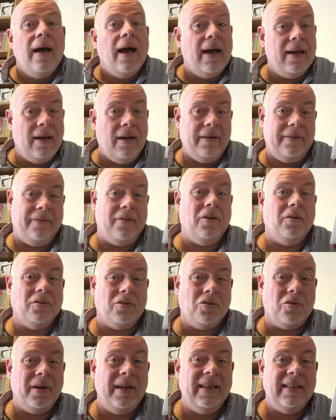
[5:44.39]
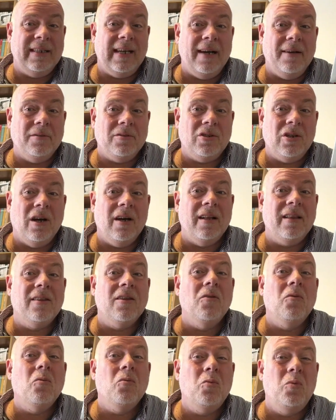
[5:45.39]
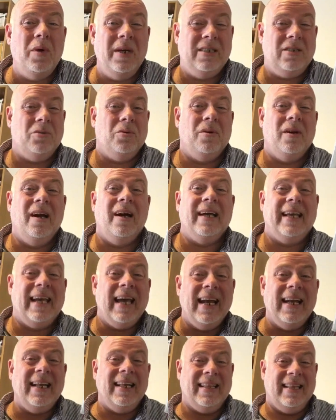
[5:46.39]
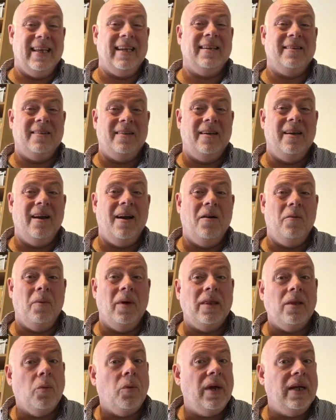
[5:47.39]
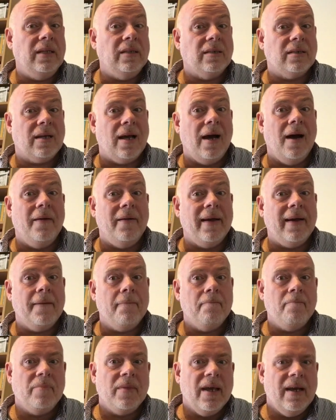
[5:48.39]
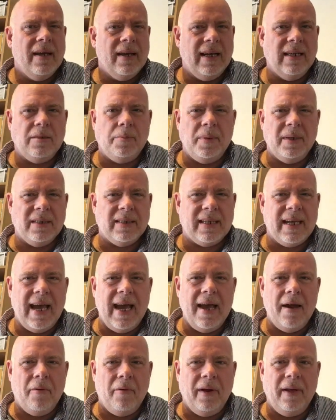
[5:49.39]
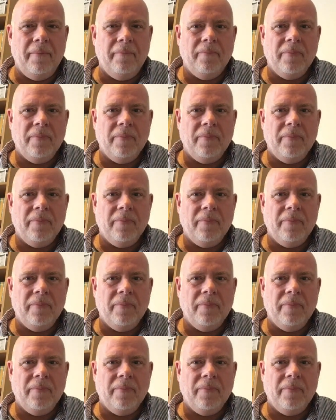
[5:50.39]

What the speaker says: and I've got trees outside that whistle like anything, you know, when the wind's going. It gets a bit scary.